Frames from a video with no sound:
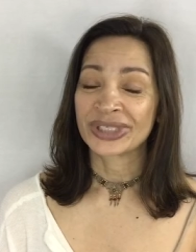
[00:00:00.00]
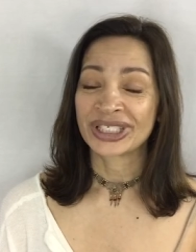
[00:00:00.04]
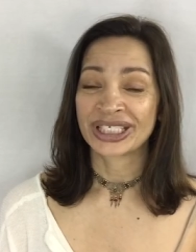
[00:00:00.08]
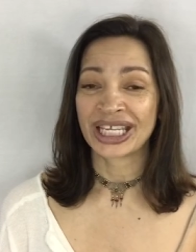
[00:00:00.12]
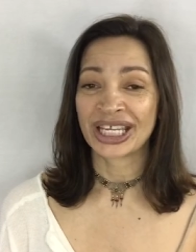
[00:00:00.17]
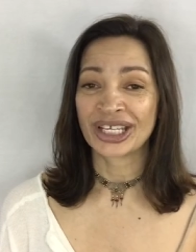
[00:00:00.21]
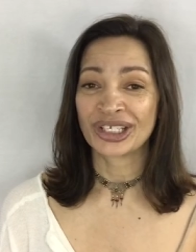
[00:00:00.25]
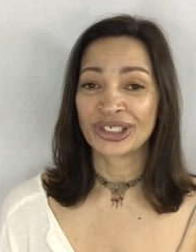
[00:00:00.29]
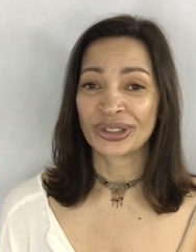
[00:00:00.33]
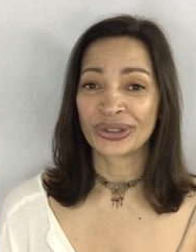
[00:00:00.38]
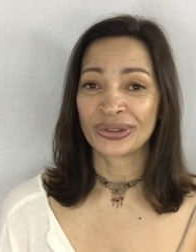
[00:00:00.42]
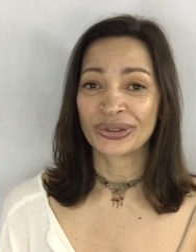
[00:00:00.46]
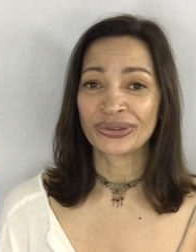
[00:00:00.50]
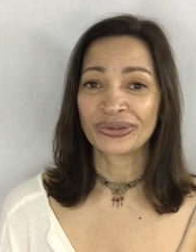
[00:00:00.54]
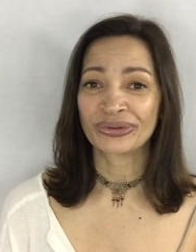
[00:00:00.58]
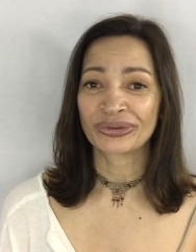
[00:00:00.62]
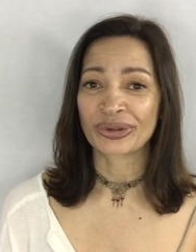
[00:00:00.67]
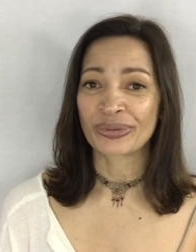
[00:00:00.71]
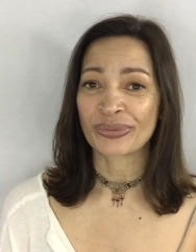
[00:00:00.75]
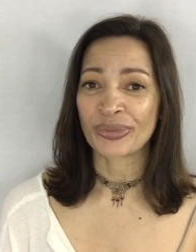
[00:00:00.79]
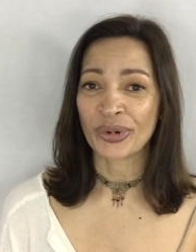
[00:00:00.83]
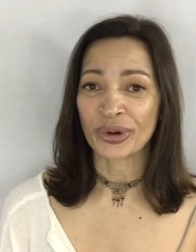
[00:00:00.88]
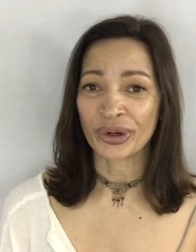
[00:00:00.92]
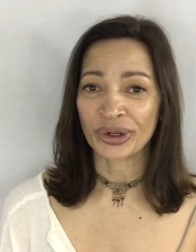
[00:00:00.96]
stay tuned for
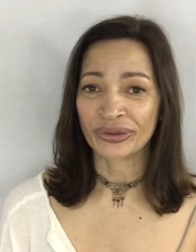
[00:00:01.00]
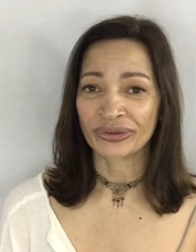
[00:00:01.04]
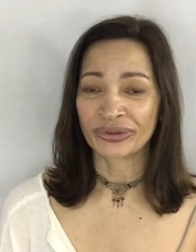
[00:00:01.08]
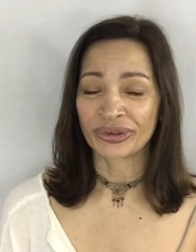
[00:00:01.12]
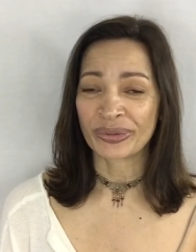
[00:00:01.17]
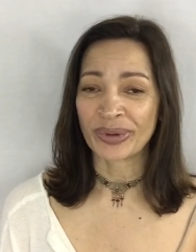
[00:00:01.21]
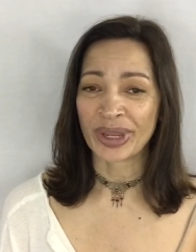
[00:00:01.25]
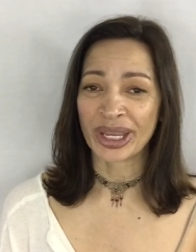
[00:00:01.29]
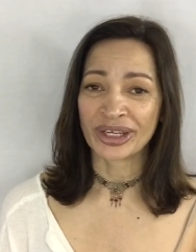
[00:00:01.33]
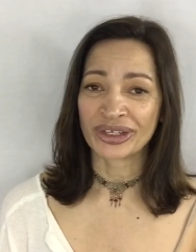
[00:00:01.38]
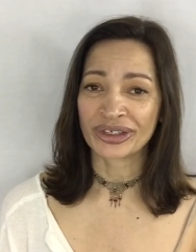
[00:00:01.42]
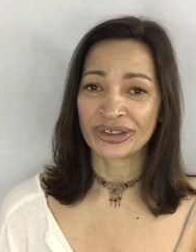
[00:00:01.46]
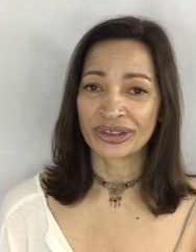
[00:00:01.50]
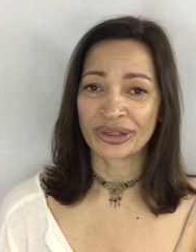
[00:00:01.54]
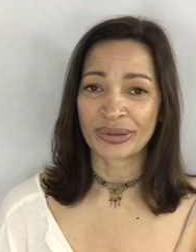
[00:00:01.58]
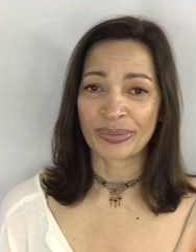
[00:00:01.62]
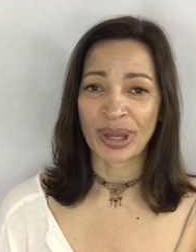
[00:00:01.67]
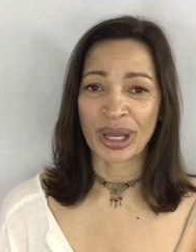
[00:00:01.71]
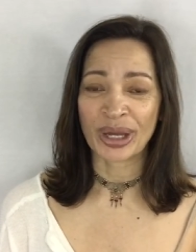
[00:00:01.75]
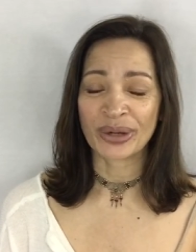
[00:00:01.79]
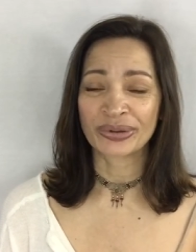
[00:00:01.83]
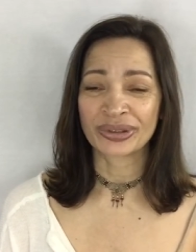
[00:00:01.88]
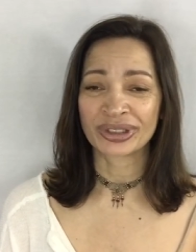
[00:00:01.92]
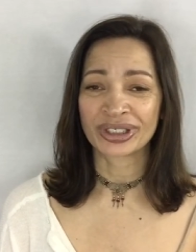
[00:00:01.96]
more information
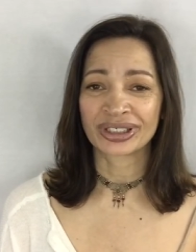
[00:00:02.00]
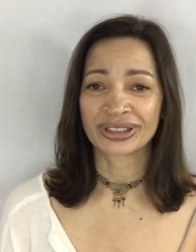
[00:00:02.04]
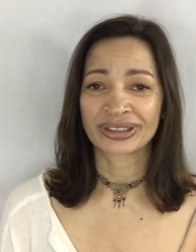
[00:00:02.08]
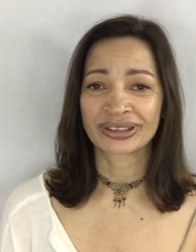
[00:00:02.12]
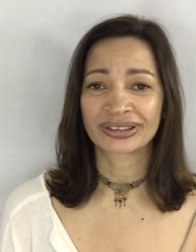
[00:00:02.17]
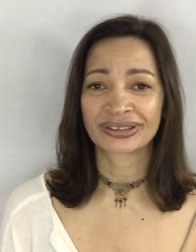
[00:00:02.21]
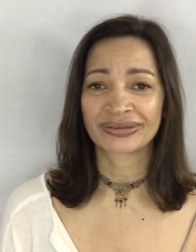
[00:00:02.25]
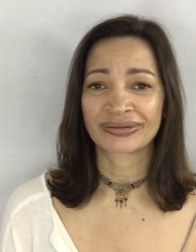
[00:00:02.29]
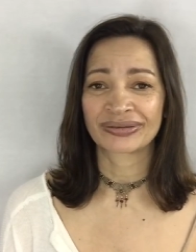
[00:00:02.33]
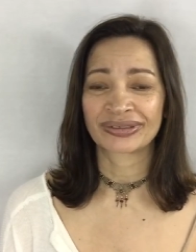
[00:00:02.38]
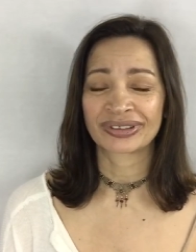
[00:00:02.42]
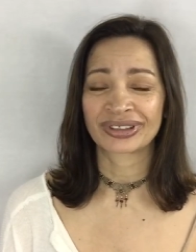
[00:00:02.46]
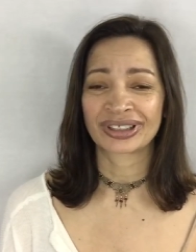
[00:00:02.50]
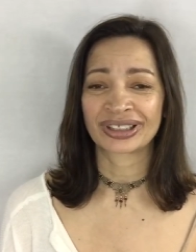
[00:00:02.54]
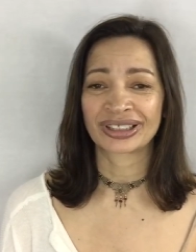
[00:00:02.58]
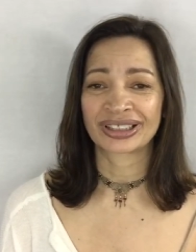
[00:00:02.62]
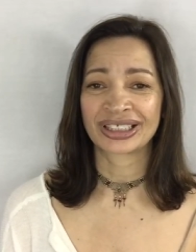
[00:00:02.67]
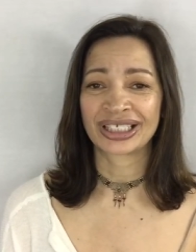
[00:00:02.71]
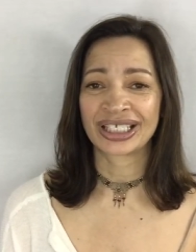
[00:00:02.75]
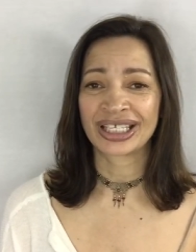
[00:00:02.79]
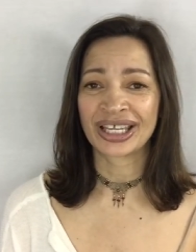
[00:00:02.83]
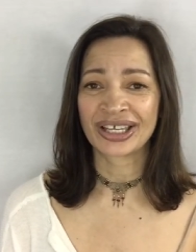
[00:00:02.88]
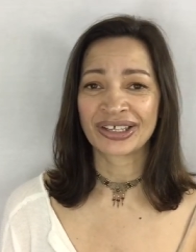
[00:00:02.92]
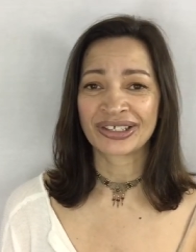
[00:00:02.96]
about
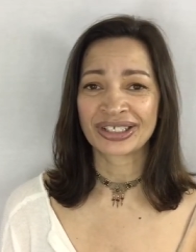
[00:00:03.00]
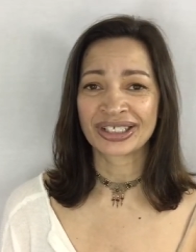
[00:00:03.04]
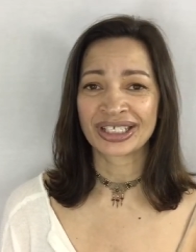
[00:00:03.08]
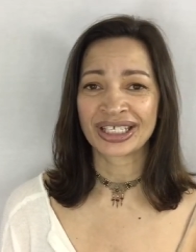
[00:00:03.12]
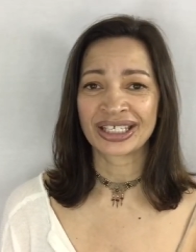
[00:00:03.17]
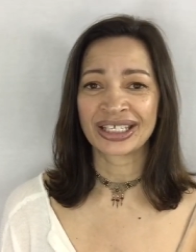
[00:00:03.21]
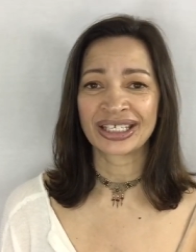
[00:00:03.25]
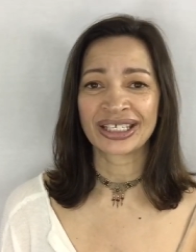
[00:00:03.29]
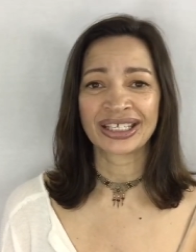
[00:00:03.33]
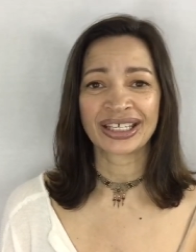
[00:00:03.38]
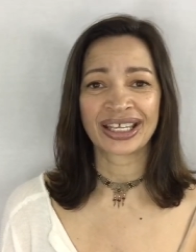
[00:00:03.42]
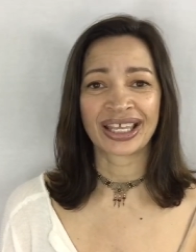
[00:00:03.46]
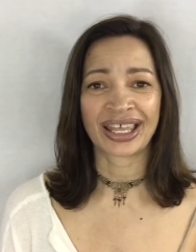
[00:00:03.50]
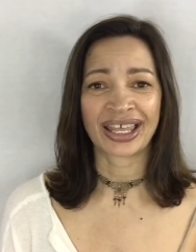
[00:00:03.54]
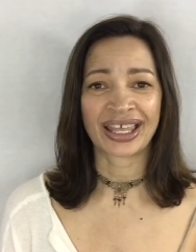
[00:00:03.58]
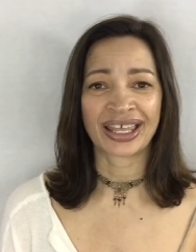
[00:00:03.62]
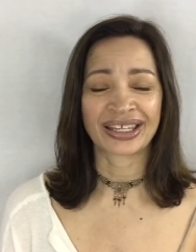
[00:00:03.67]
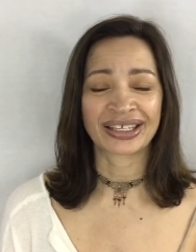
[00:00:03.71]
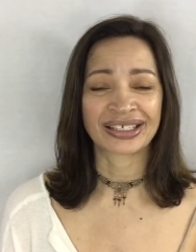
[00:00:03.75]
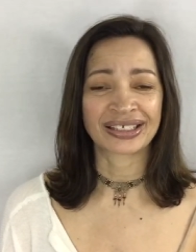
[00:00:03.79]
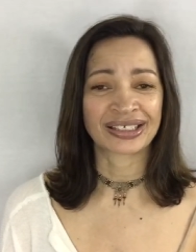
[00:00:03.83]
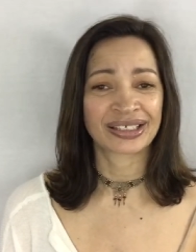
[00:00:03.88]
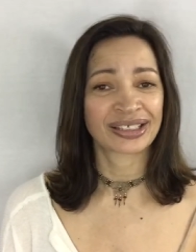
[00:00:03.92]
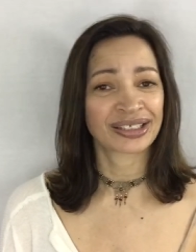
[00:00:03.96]
TLC
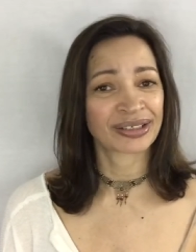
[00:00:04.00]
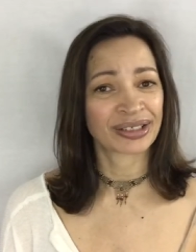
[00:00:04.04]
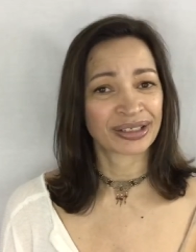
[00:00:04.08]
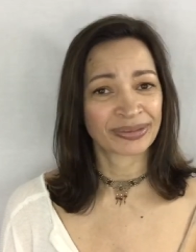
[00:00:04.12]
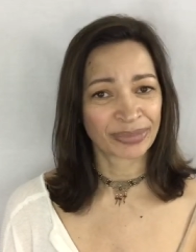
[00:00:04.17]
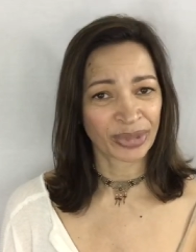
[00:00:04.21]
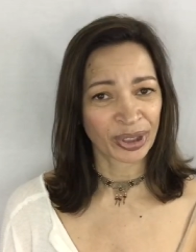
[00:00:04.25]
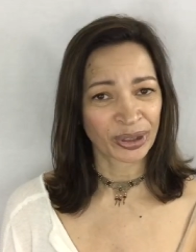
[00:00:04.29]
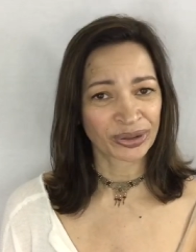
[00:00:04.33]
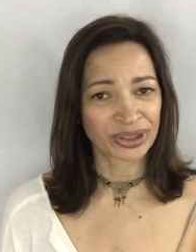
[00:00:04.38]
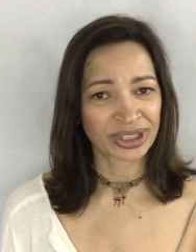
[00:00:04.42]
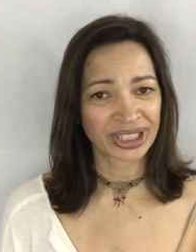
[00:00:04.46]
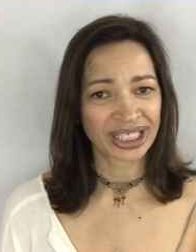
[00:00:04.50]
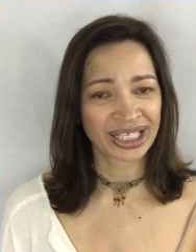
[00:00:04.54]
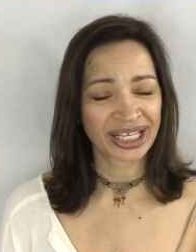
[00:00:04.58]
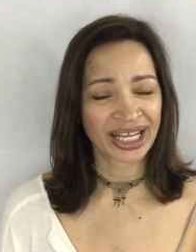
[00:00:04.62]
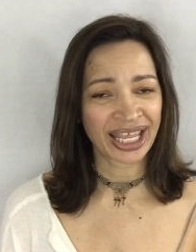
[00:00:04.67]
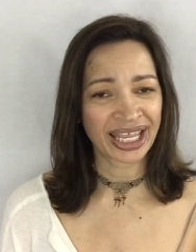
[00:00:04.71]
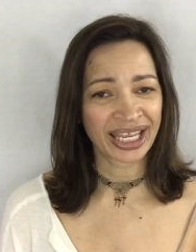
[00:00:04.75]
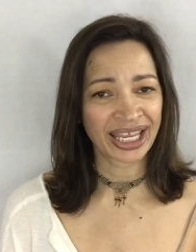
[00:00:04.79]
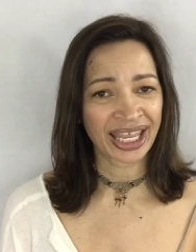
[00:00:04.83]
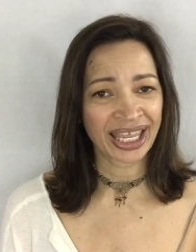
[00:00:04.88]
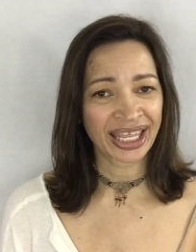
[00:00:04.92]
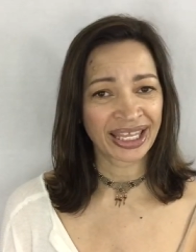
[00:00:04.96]
and about T.
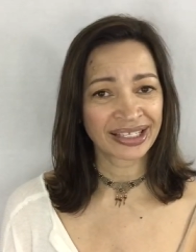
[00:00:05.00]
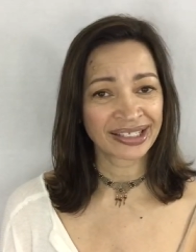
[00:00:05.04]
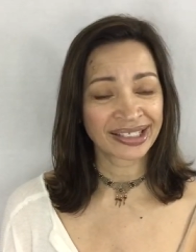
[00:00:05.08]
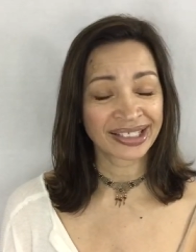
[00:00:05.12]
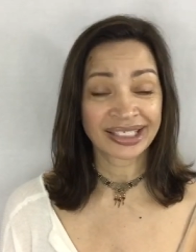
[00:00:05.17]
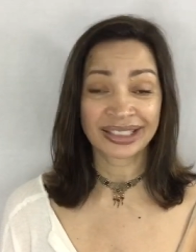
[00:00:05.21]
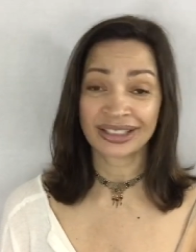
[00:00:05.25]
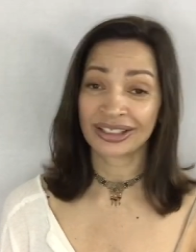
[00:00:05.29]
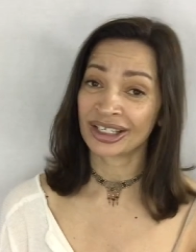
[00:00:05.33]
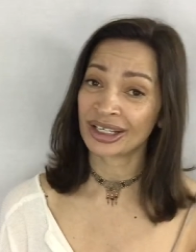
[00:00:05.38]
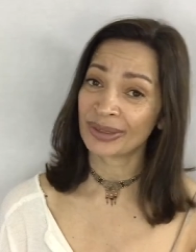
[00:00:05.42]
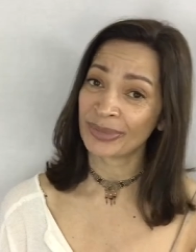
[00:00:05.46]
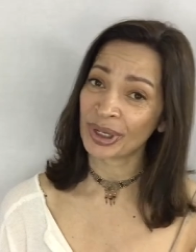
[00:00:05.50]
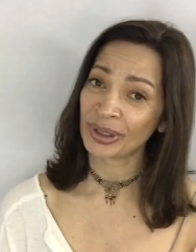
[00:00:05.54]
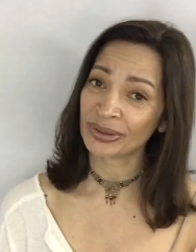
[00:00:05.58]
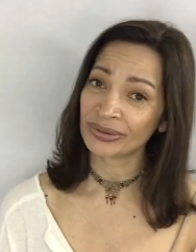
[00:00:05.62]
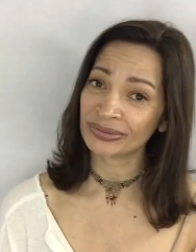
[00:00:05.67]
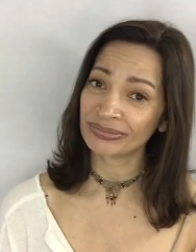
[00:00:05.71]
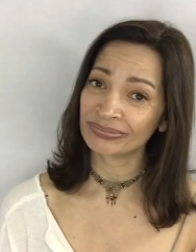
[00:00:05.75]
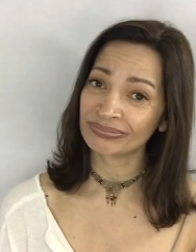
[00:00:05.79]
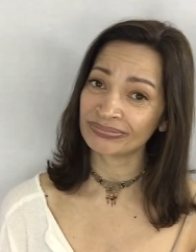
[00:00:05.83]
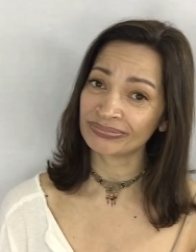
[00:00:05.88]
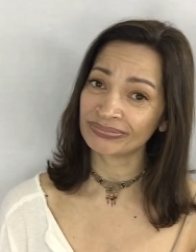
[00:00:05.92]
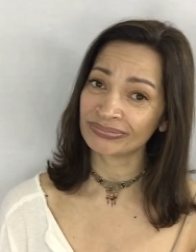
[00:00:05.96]
Langhans and about
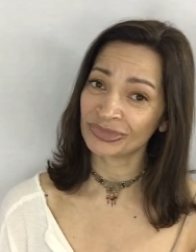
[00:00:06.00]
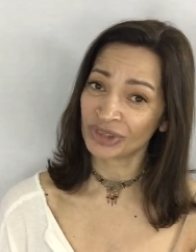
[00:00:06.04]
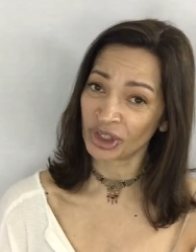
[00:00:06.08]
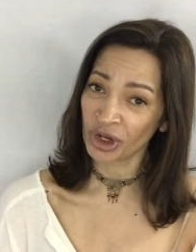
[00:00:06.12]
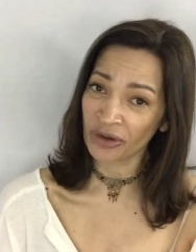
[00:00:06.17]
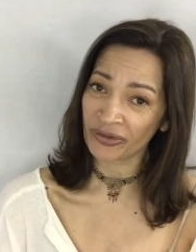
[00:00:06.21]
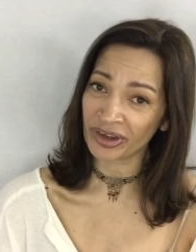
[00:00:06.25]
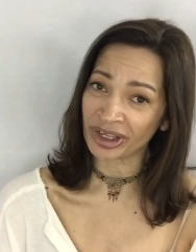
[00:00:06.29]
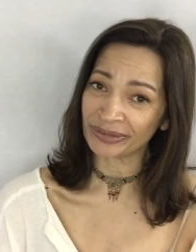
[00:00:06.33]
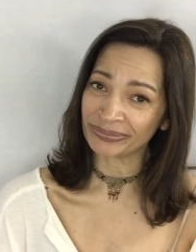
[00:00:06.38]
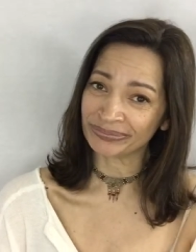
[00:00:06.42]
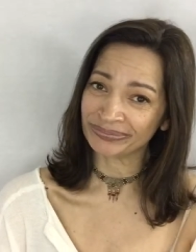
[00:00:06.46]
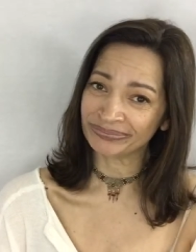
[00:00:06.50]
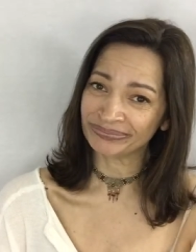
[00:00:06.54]
Tova.